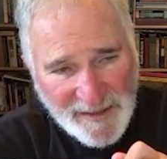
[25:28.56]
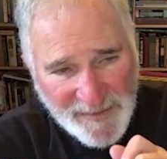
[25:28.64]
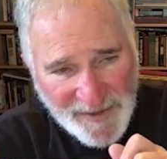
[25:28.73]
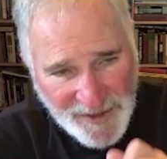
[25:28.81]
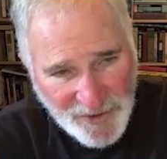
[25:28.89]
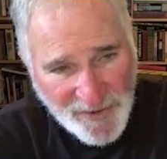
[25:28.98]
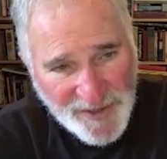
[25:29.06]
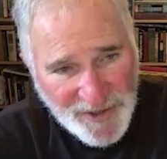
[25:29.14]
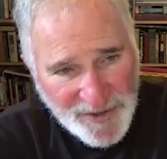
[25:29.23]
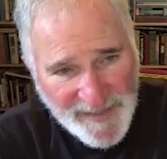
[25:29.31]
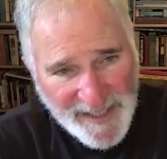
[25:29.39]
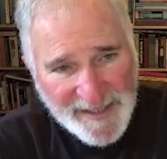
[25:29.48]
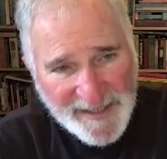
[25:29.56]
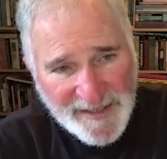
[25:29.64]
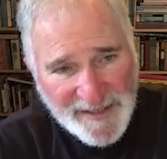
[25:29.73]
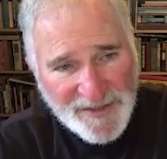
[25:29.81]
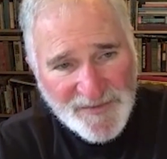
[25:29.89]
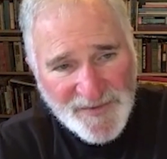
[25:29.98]
but the choice you're making
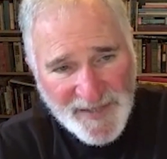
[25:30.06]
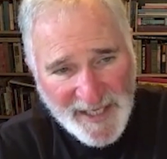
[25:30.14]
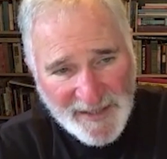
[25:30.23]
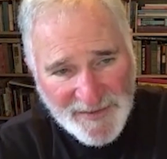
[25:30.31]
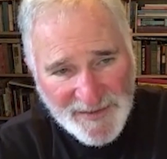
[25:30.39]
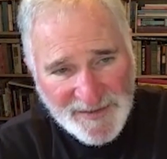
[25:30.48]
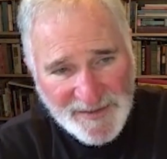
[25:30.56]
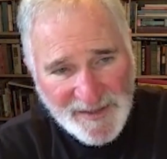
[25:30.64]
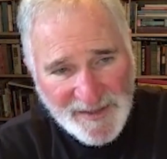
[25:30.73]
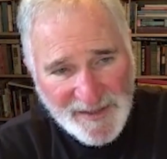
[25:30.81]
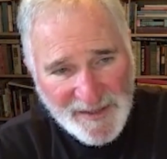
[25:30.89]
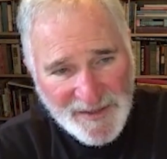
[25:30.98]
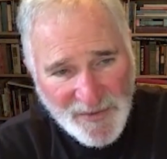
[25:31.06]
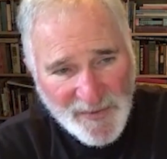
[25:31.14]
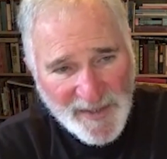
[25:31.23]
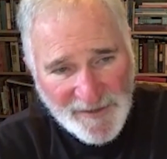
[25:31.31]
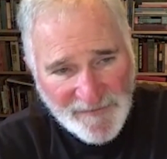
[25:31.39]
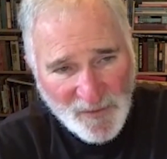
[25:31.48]
in
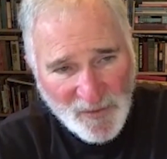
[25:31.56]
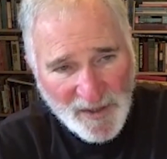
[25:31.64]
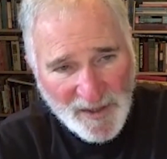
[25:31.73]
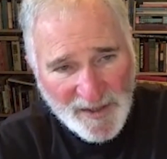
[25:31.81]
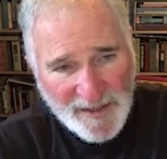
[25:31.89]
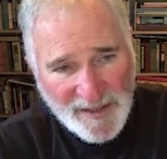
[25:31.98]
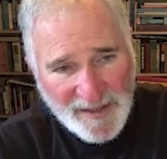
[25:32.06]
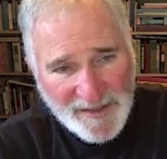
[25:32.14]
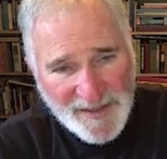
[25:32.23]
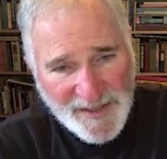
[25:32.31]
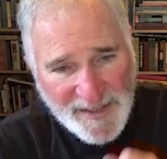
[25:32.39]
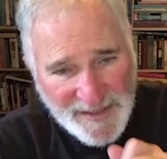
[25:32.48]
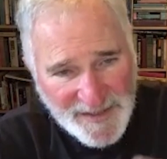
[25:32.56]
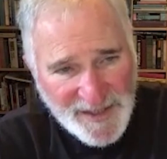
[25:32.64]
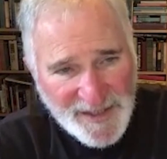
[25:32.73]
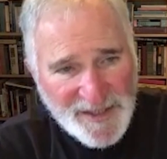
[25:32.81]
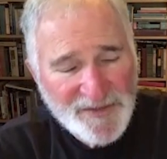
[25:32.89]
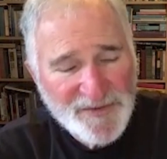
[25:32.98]
2024 to
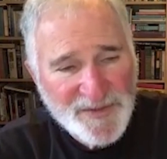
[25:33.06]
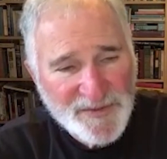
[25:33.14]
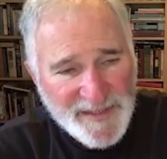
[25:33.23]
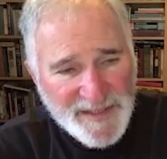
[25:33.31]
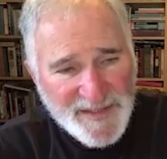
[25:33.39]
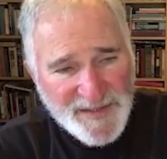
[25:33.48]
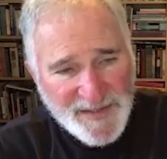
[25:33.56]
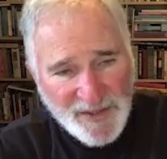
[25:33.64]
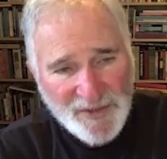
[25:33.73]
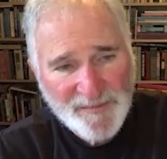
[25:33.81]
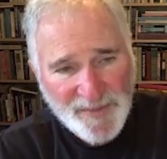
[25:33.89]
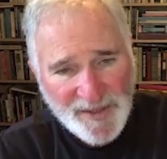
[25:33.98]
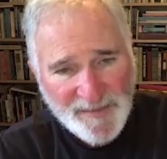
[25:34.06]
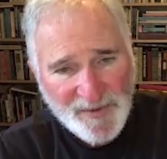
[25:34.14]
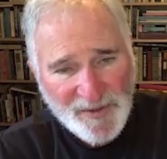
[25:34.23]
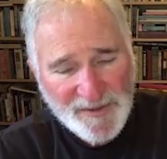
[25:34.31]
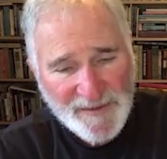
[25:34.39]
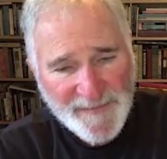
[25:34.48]
continue to insult
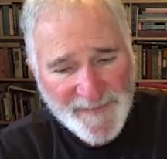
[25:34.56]
people.